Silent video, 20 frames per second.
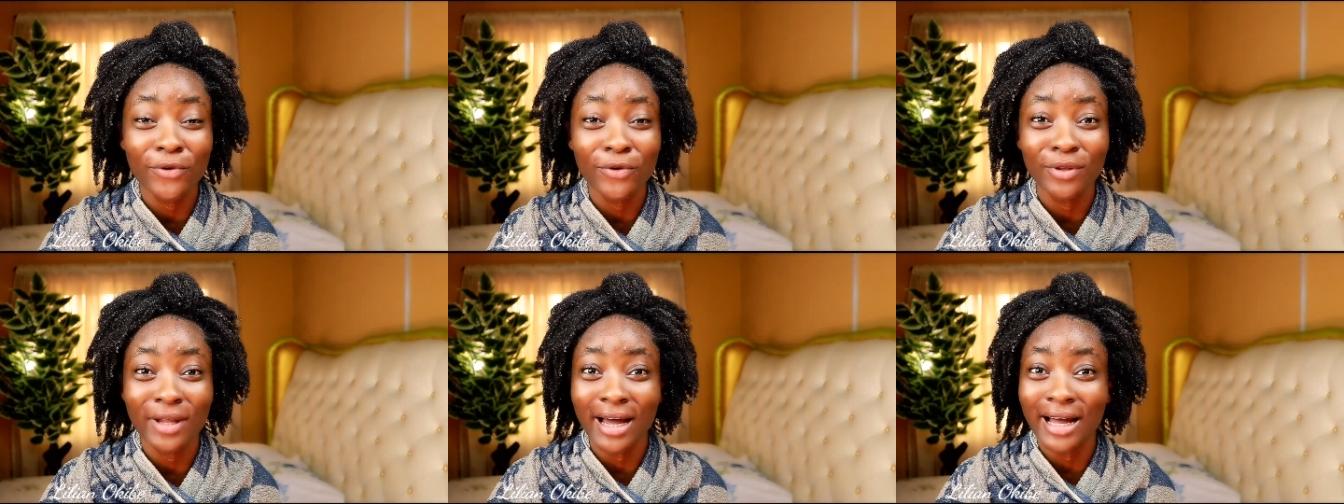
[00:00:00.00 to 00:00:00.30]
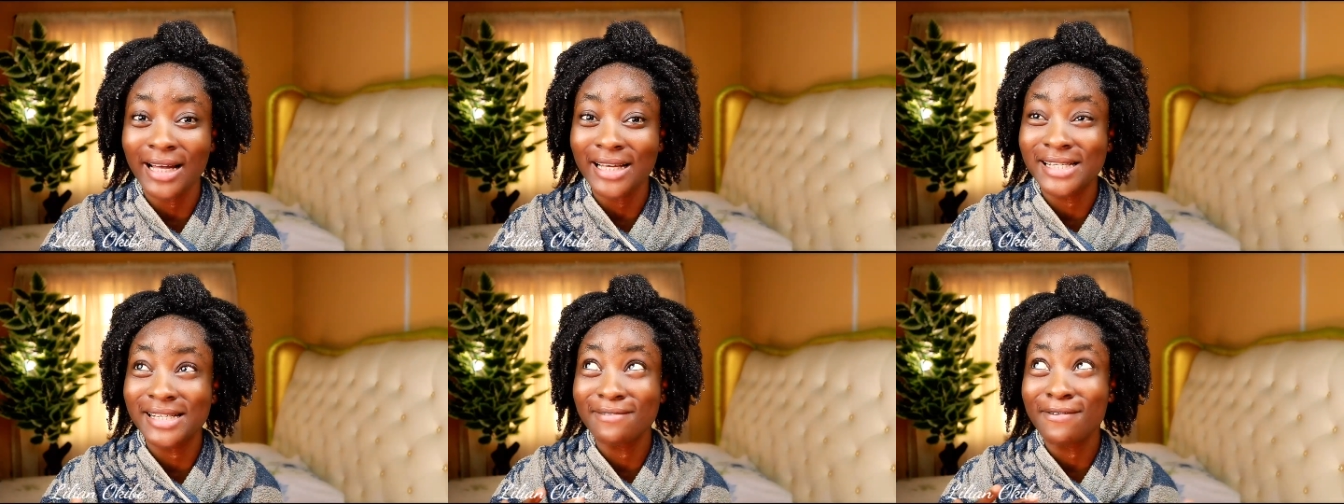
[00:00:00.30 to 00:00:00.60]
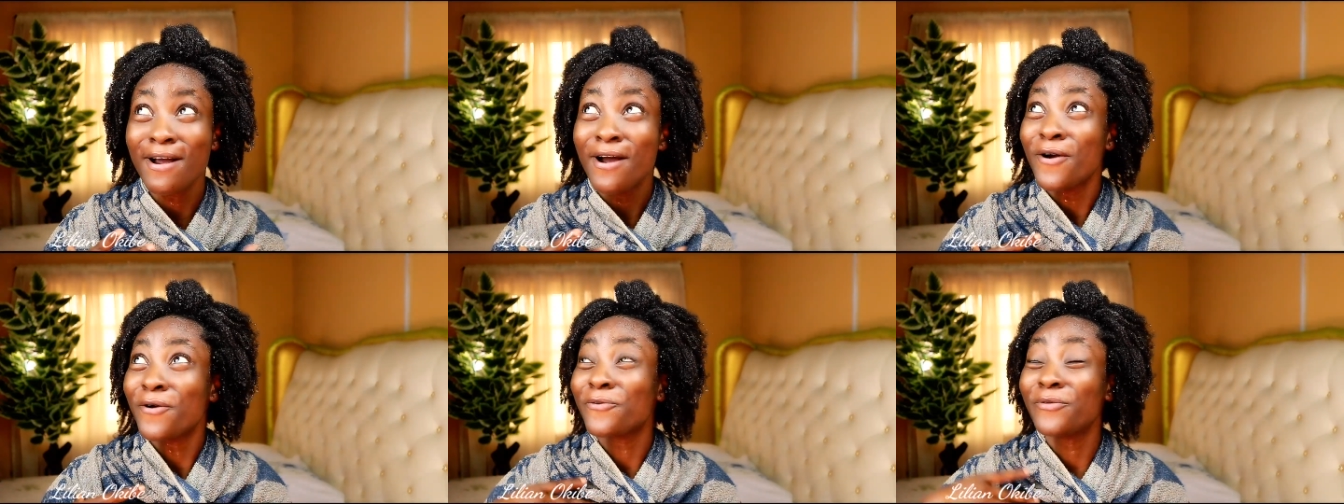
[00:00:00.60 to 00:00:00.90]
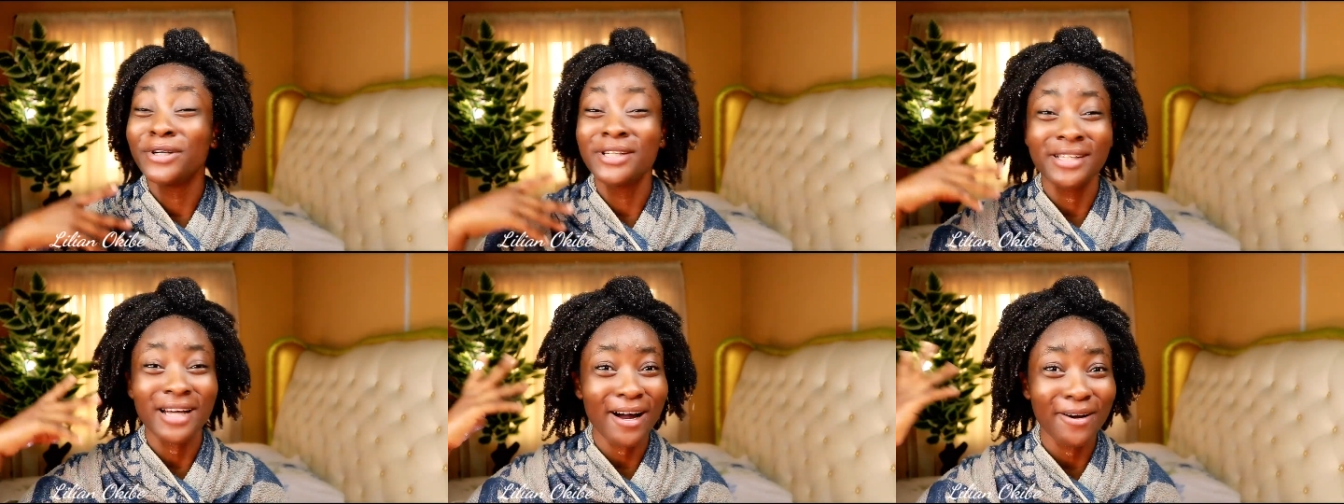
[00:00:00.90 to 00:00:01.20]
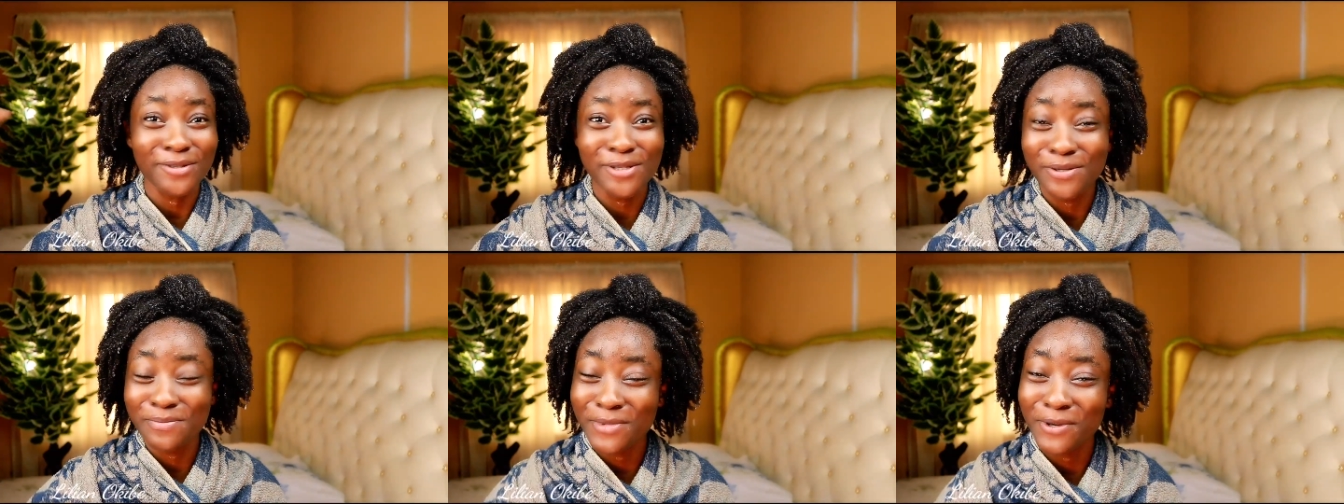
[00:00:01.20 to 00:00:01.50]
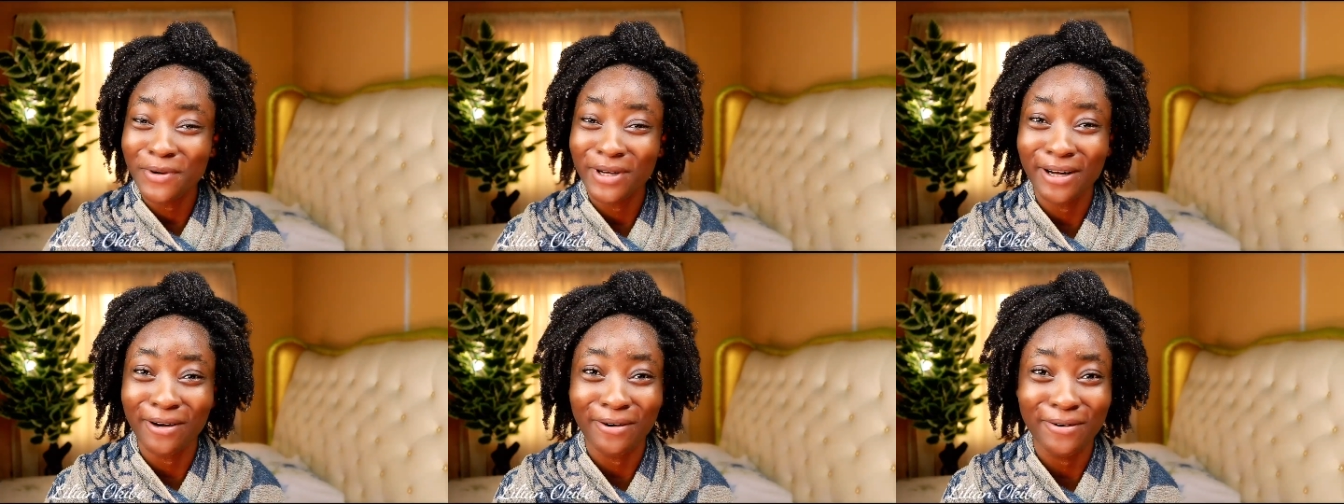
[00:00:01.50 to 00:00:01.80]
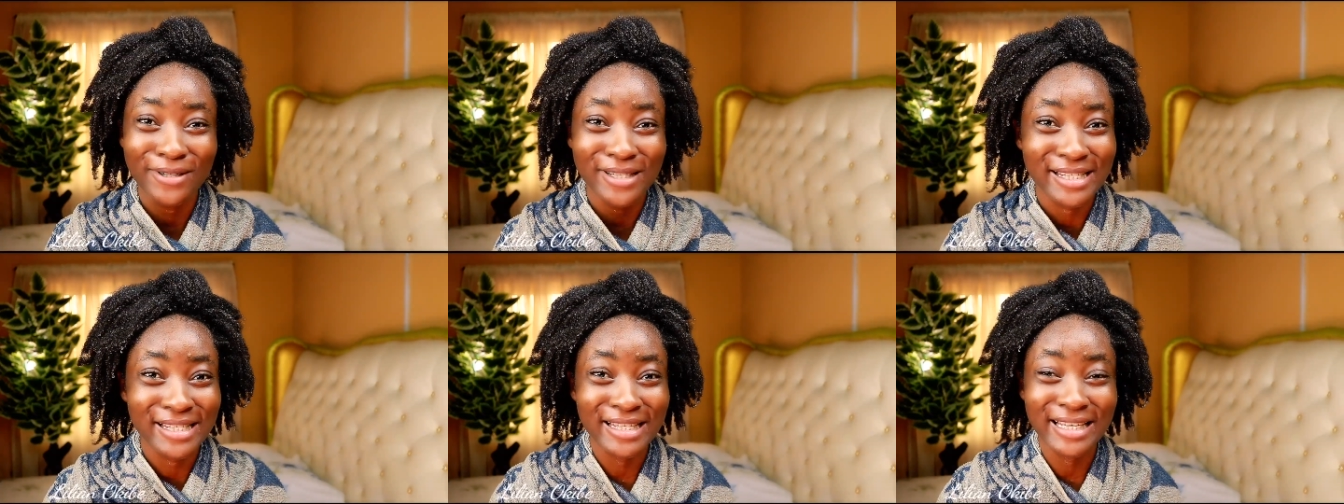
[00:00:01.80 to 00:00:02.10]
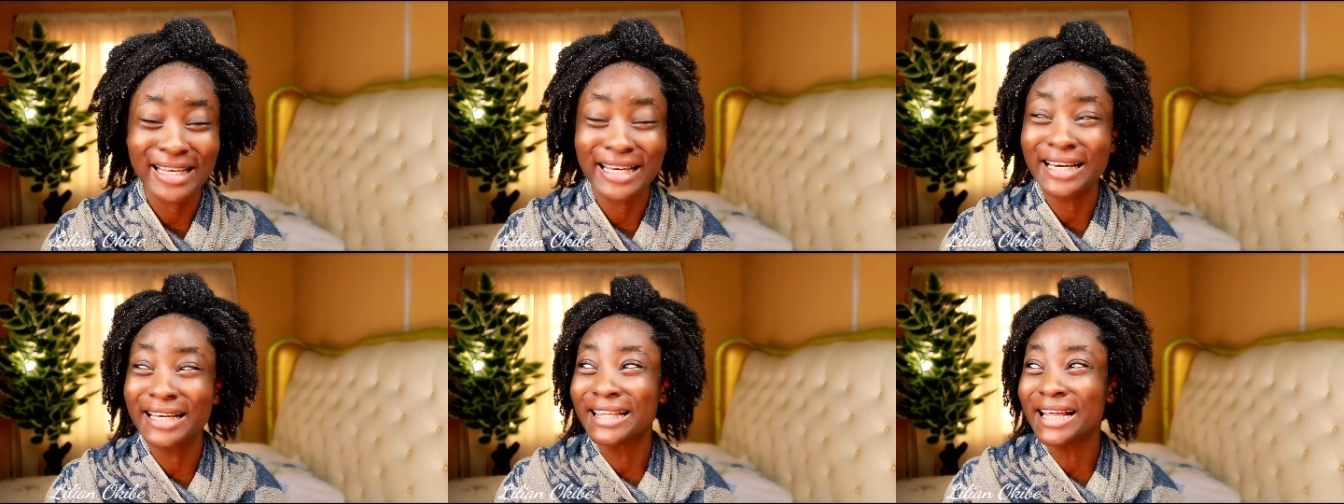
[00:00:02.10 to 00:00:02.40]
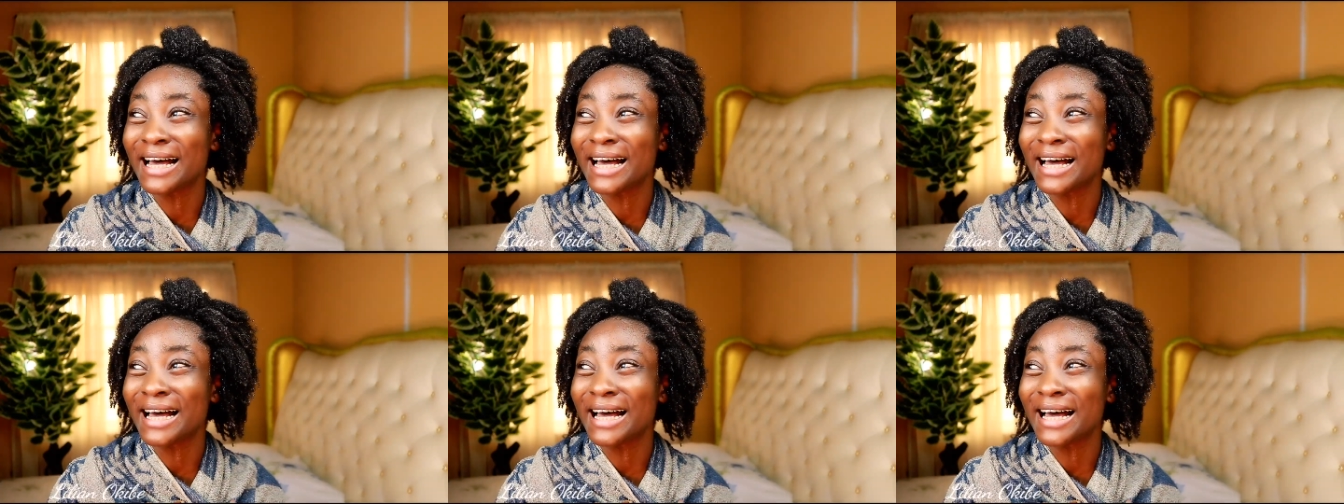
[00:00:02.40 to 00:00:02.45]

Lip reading: you that reached out to me when I was sick,